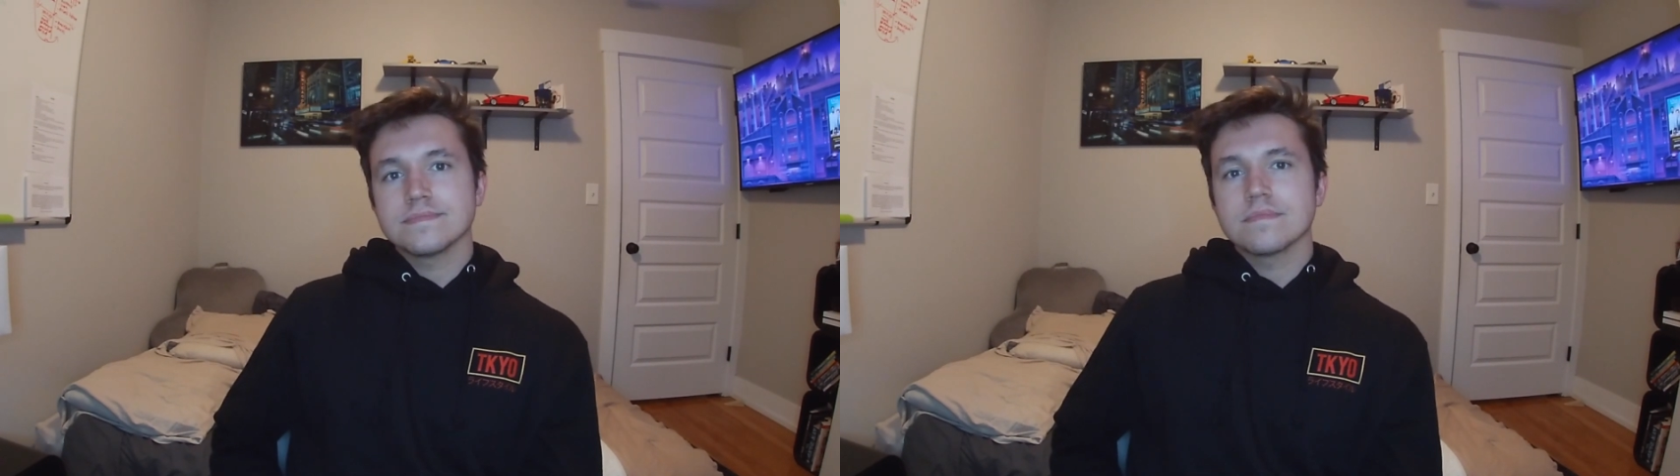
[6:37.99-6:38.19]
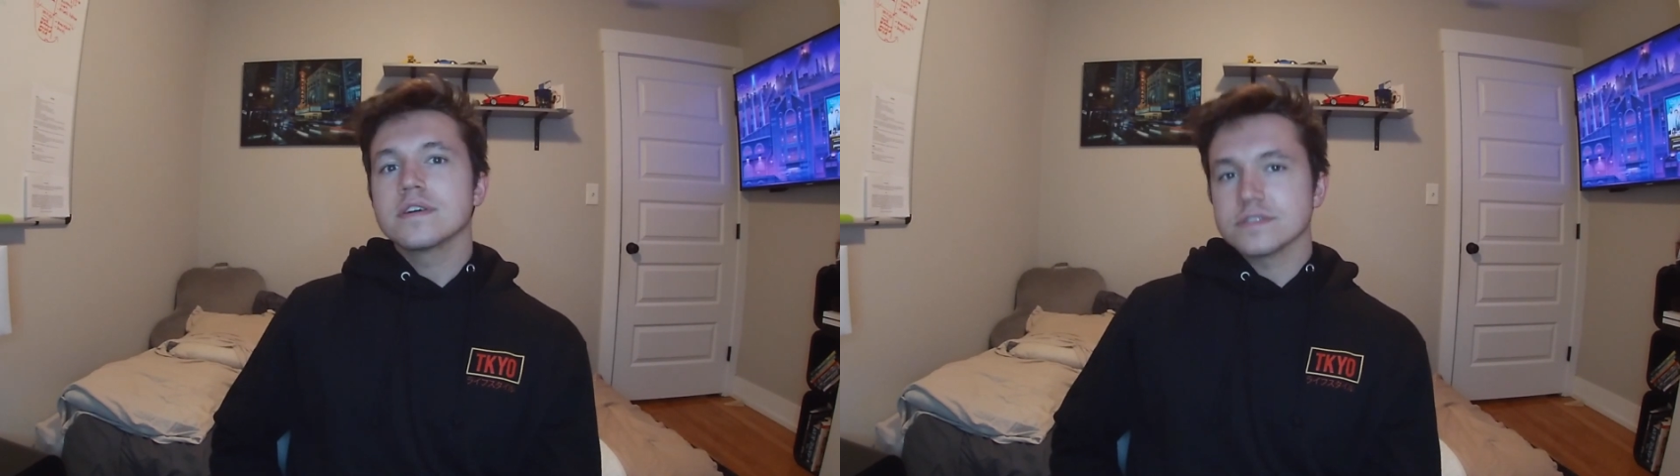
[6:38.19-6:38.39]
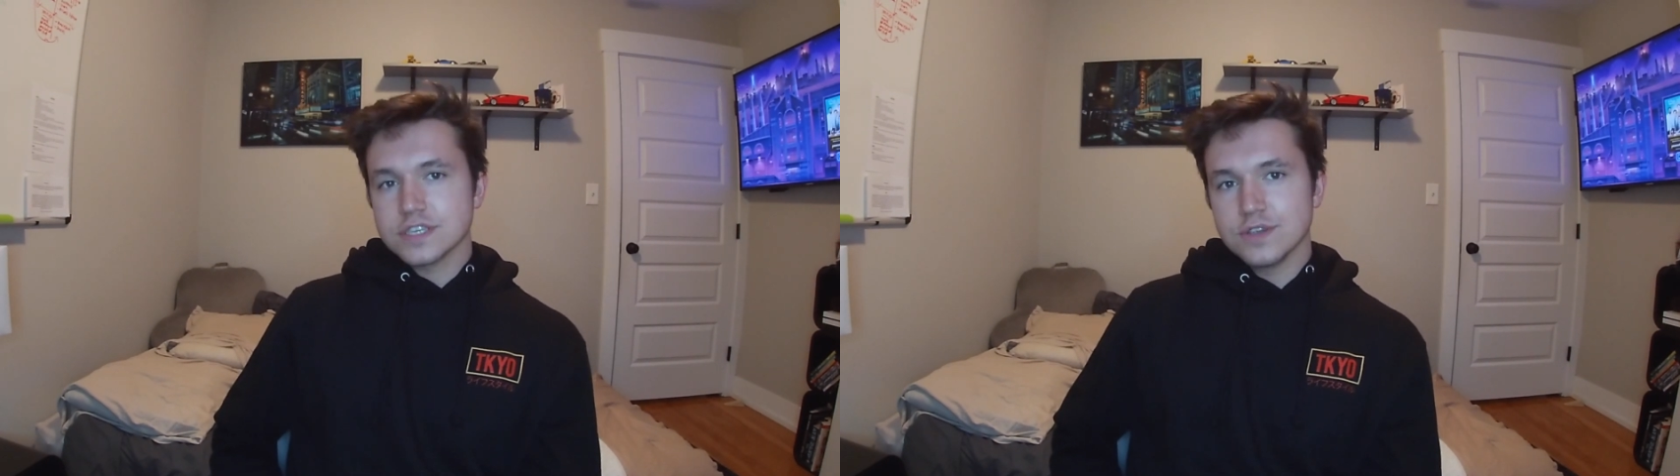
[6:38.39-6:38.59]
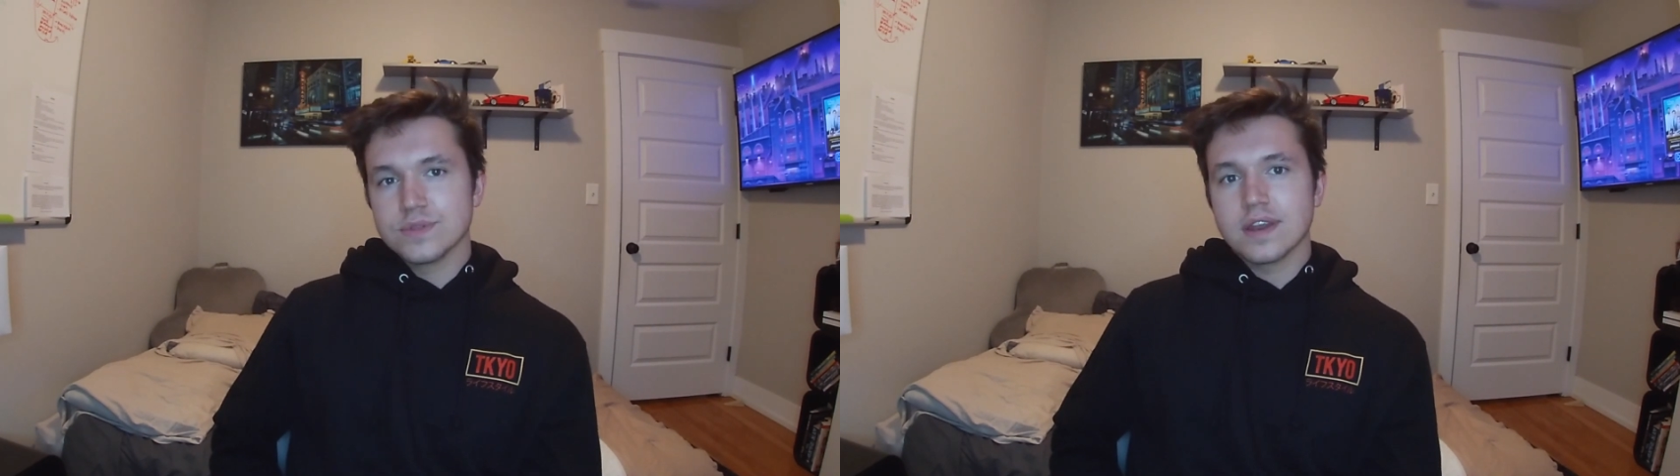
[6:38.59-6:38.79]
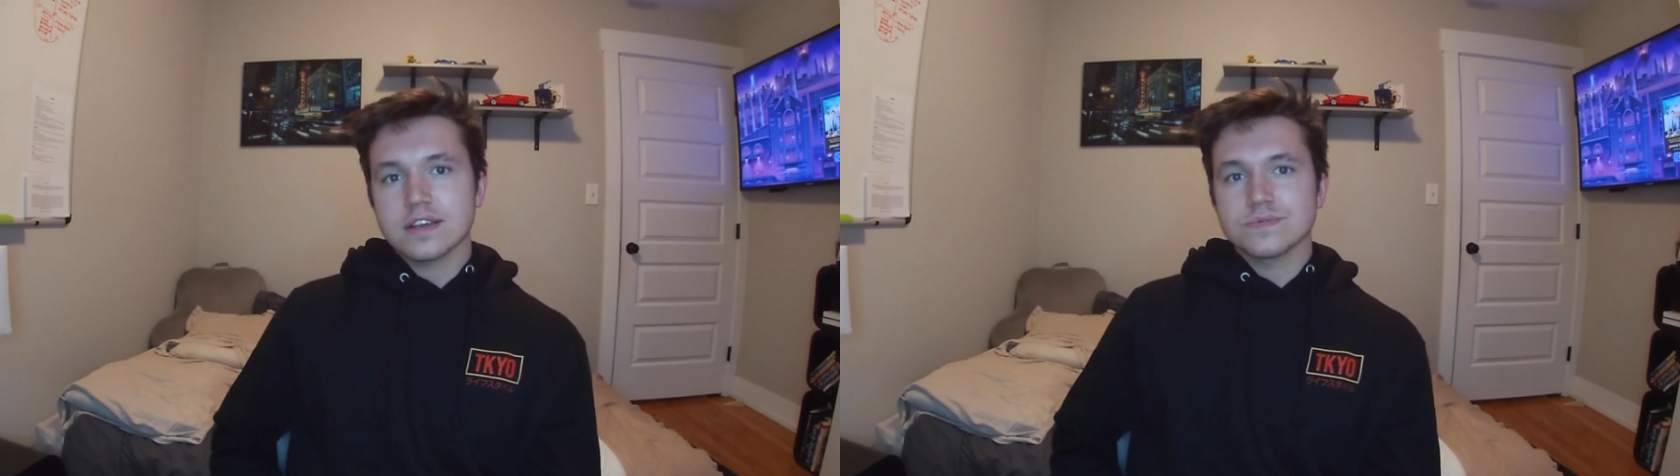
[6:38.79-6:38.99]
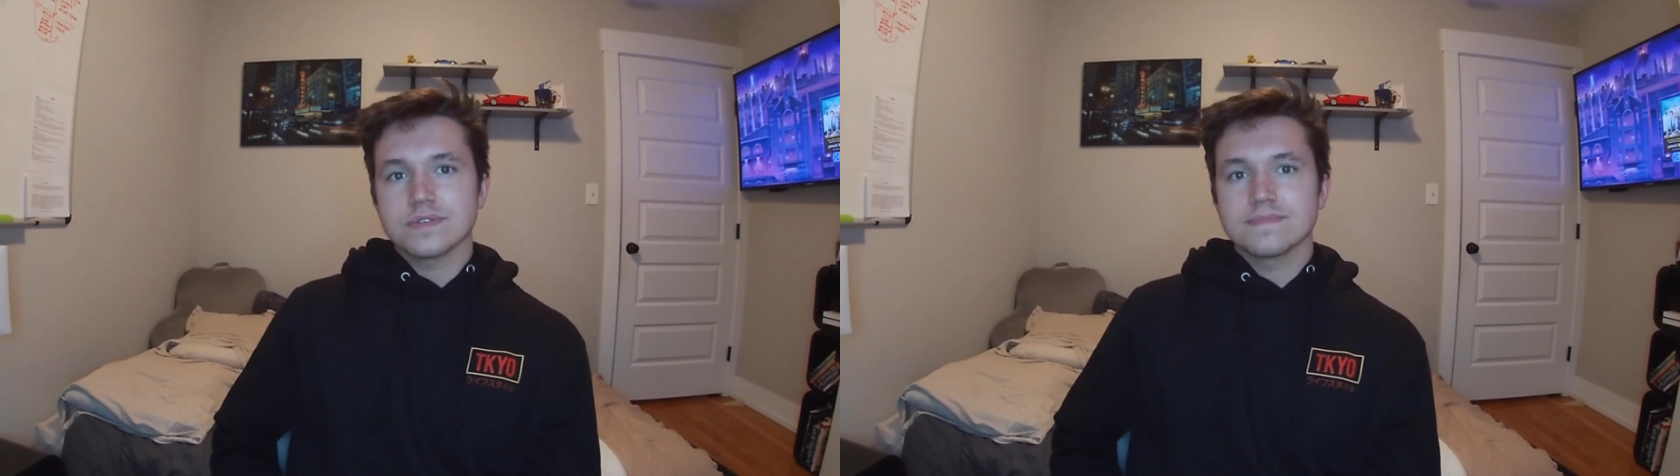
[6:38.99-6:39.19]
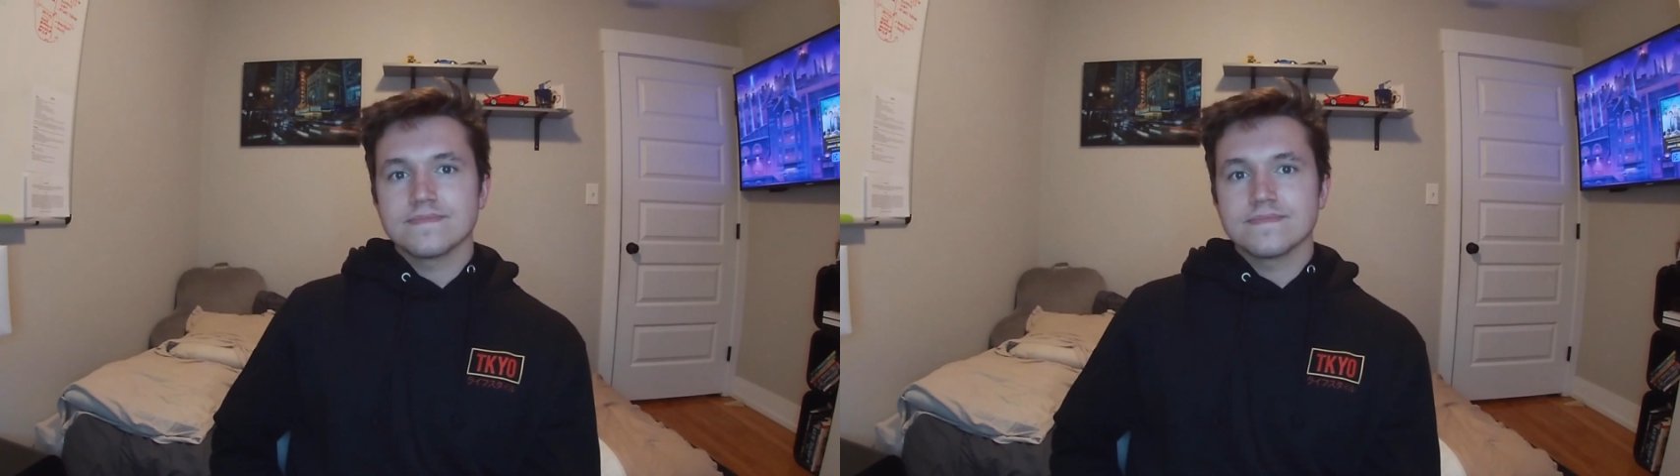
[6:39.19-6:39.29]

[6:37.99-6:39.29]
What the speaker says: and I'll see you in the next one.